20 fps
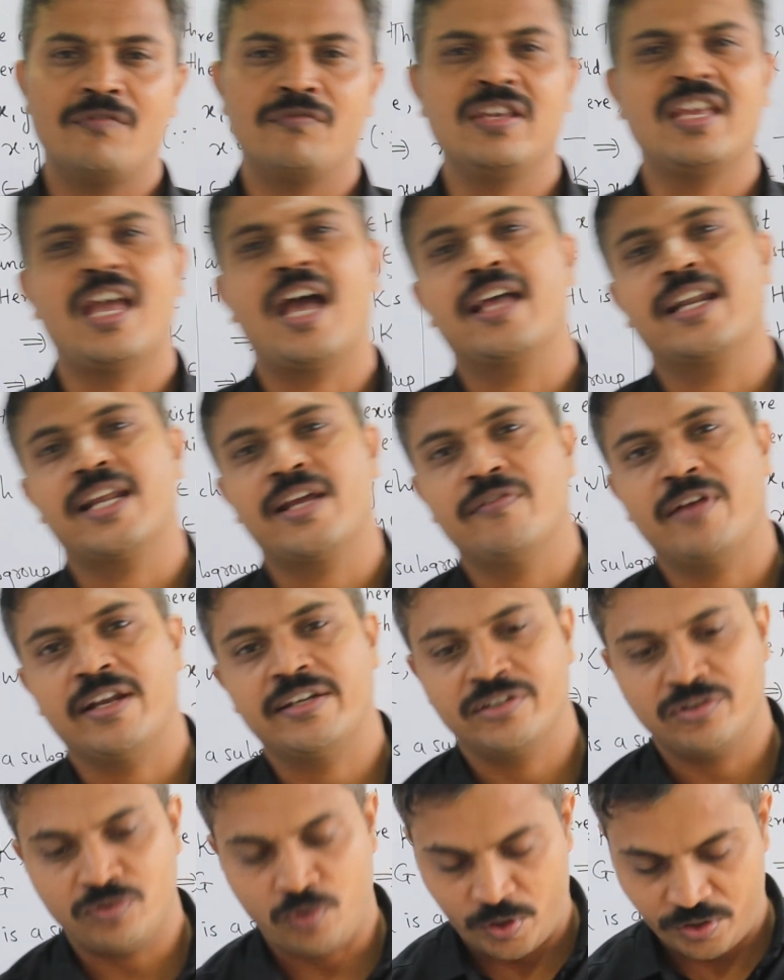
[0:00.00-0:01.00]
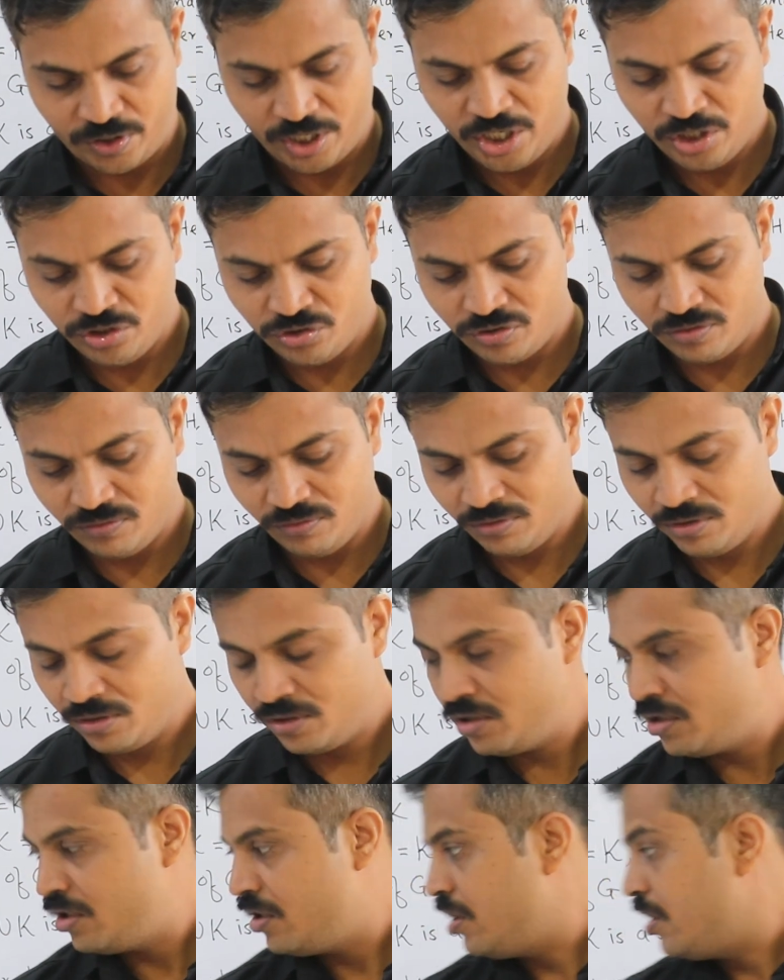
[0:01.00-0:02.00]
we arrive at a contradiction.
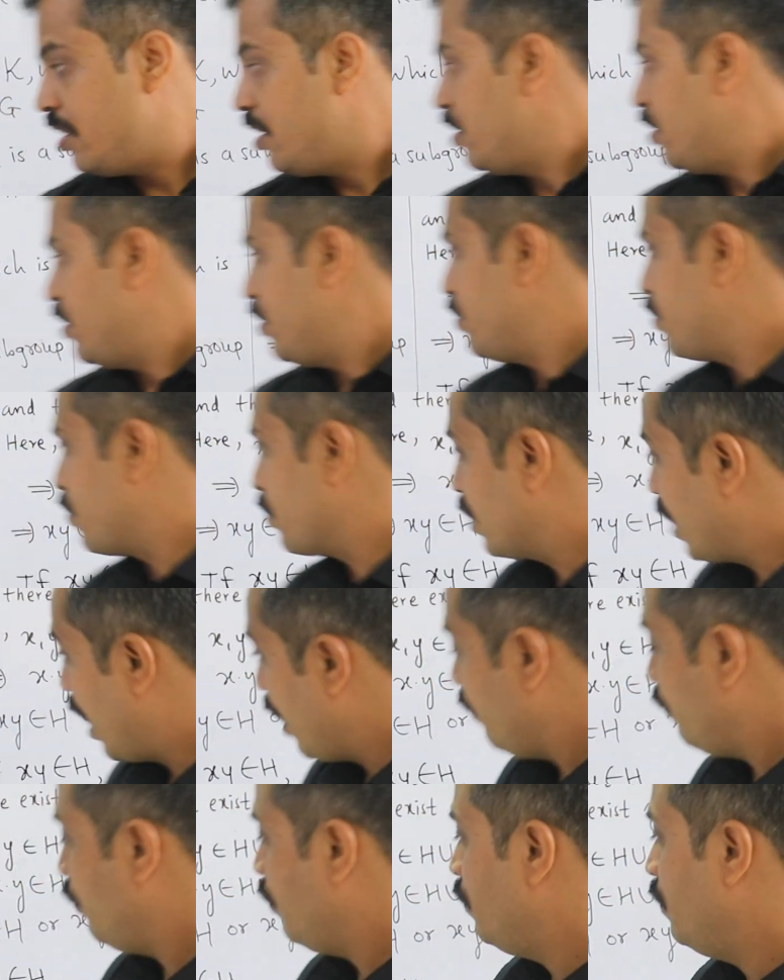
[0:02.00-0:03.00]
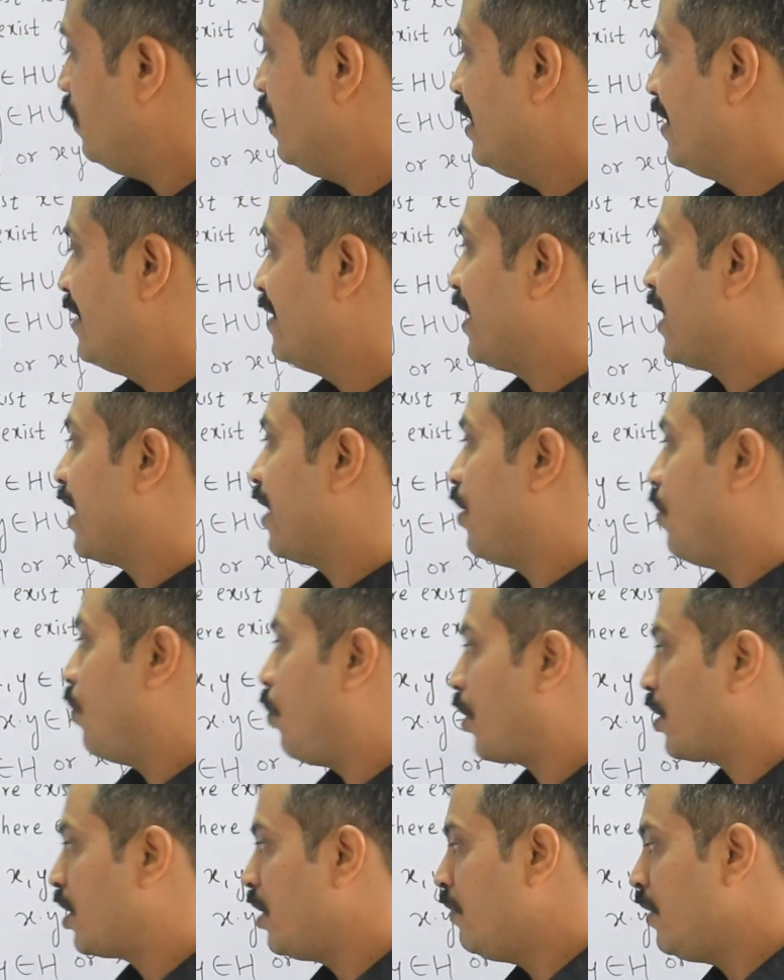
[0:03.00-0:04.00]
So therefore we will say
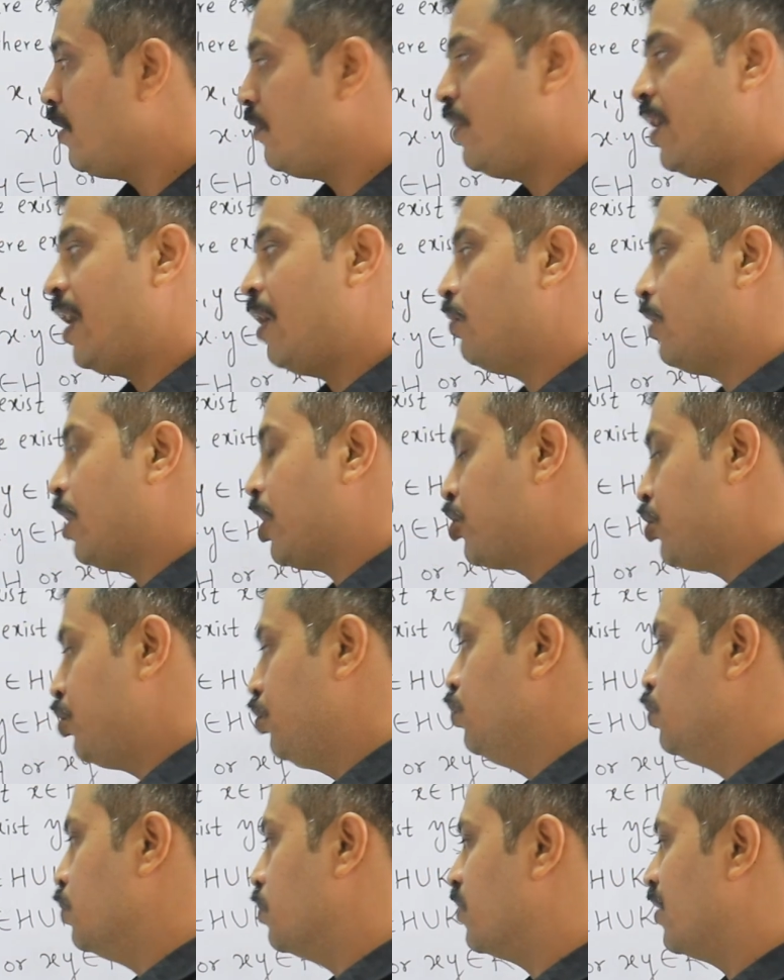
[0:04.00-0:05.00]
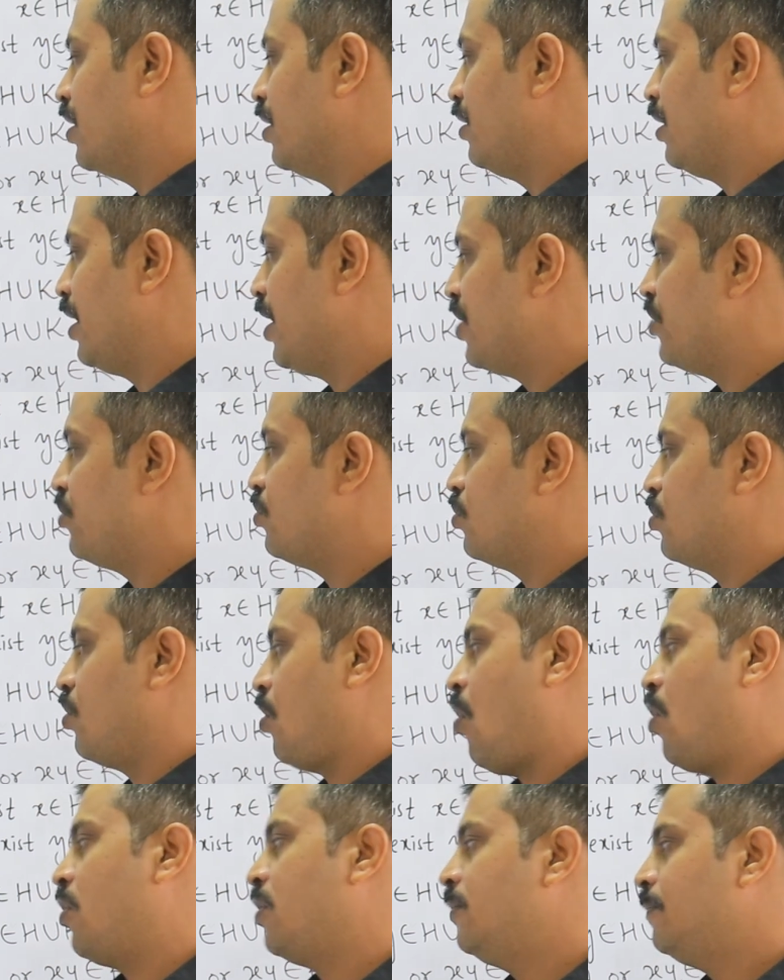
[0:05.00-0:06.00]
whatever we have assumed is
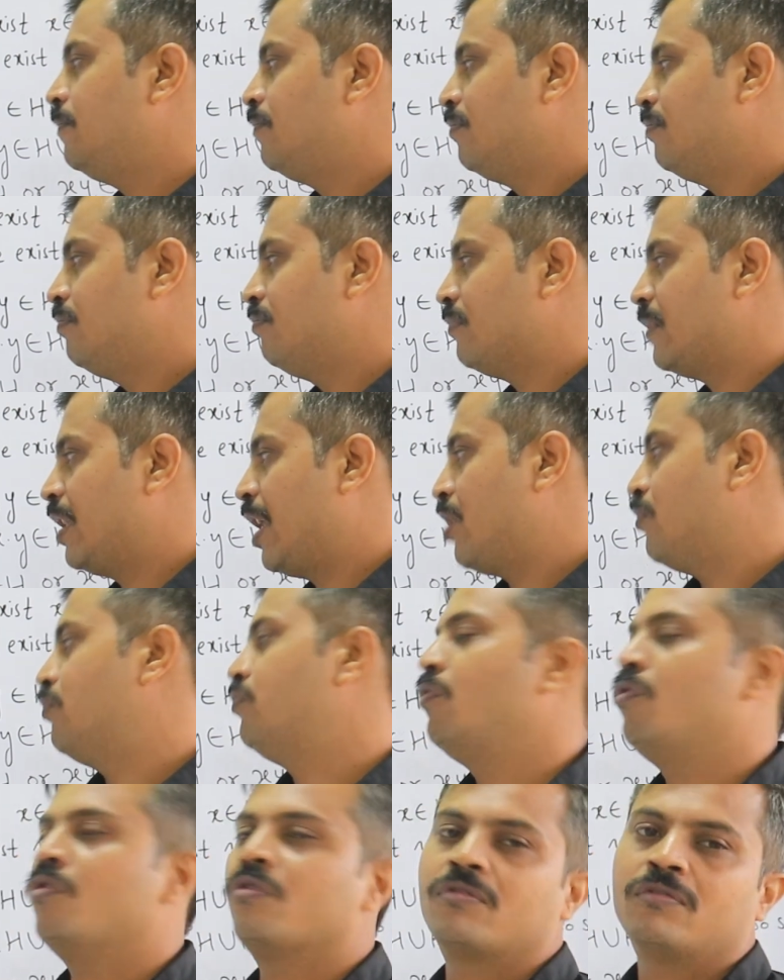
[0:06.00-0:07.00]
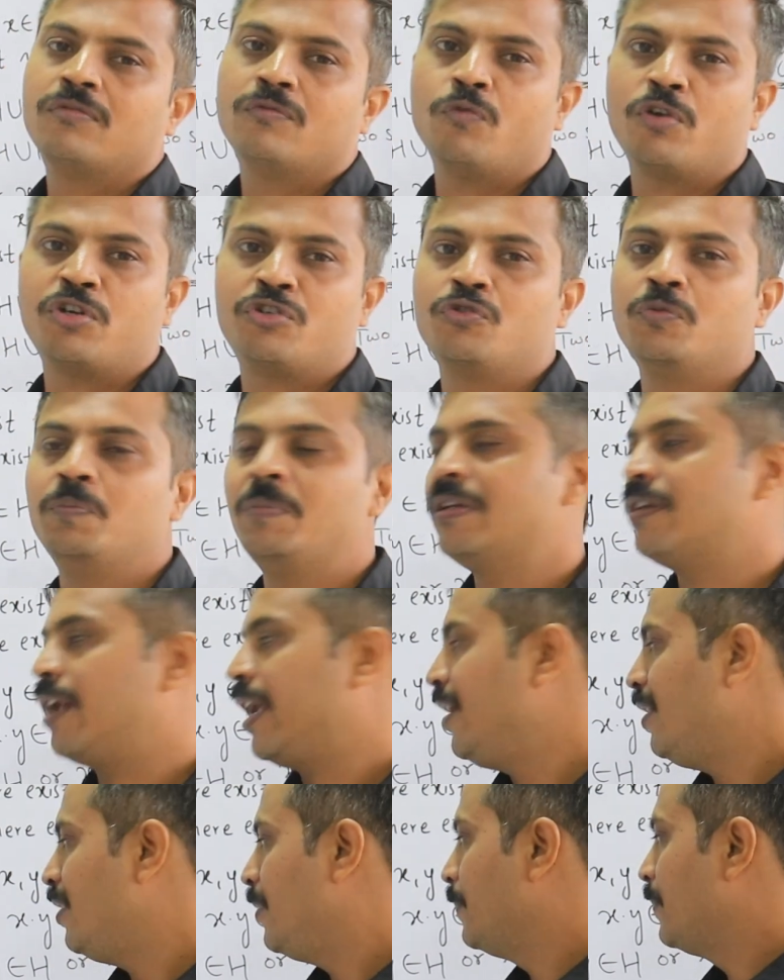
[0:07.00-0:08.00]
wrong. Therefore what should be
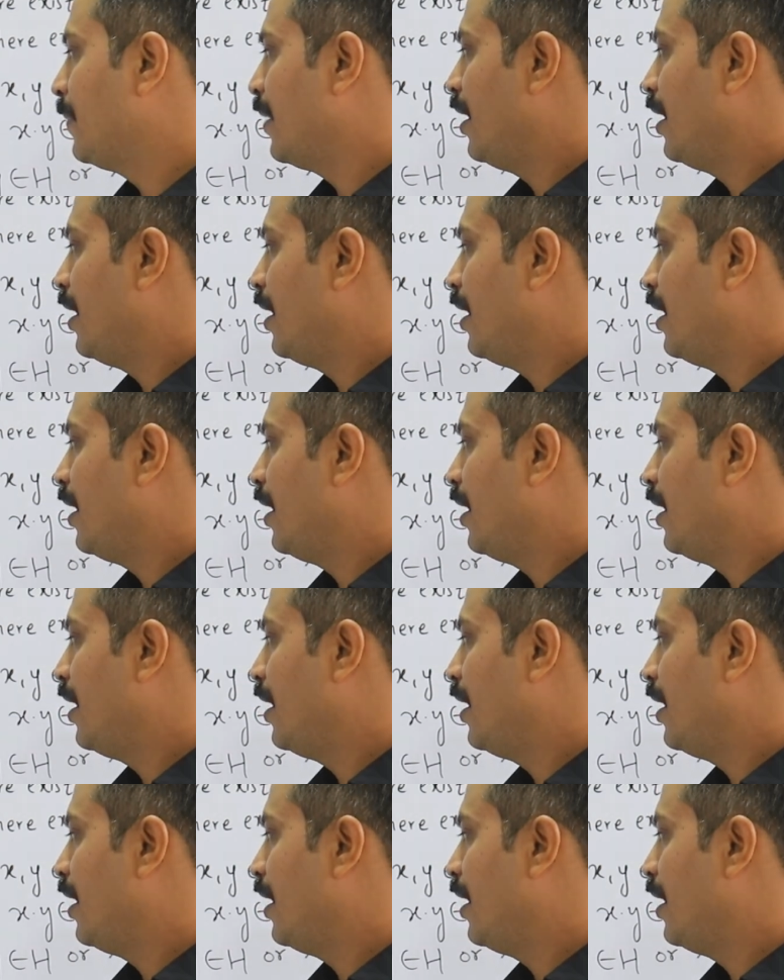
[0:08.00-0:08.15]
right?